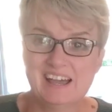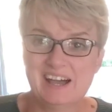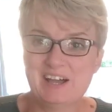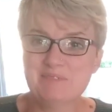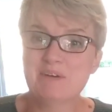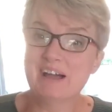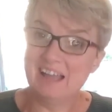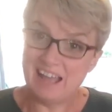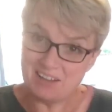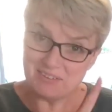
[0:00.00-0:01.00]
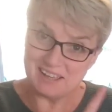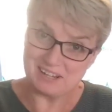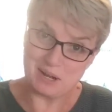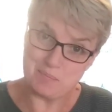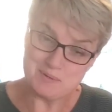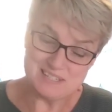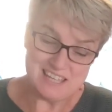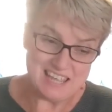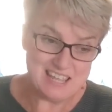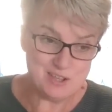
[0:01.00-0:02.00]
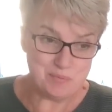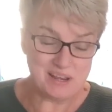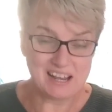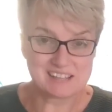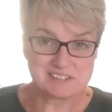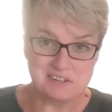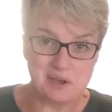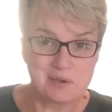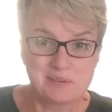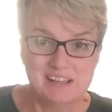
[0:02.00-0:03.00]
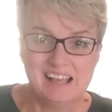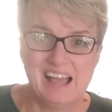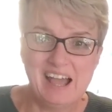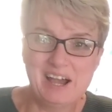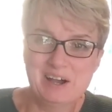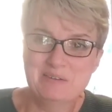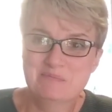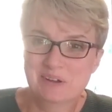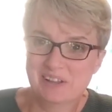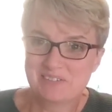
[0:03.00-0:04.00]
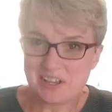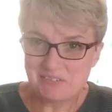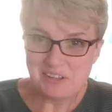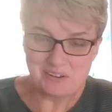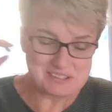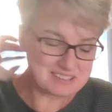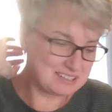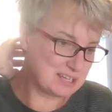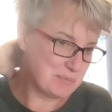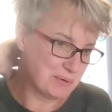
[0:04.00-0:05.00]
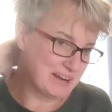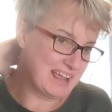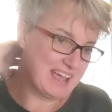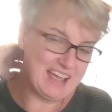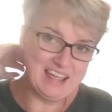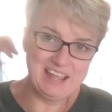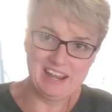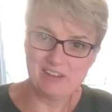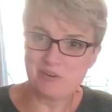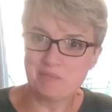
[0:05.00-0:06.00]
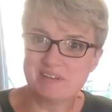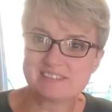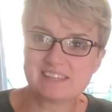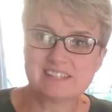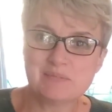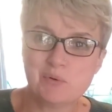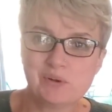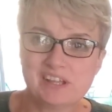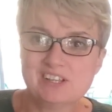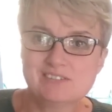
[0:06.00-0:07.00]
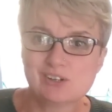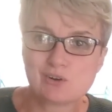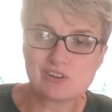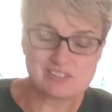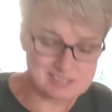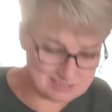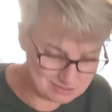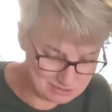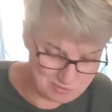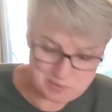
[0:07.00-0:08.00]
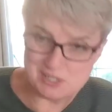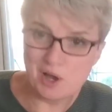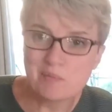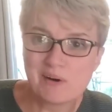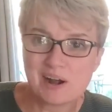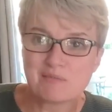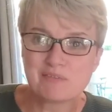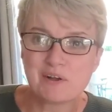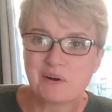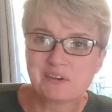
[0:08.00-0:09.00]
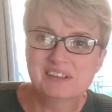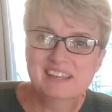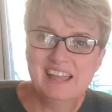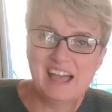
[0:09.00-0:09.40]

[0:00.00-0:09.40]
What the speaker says: I have had a cup of tea, you'll be glad to know, but I've definitely got Sunday morning hair and I've got my Sunday morning joggers, a sort of pyjama outfit on.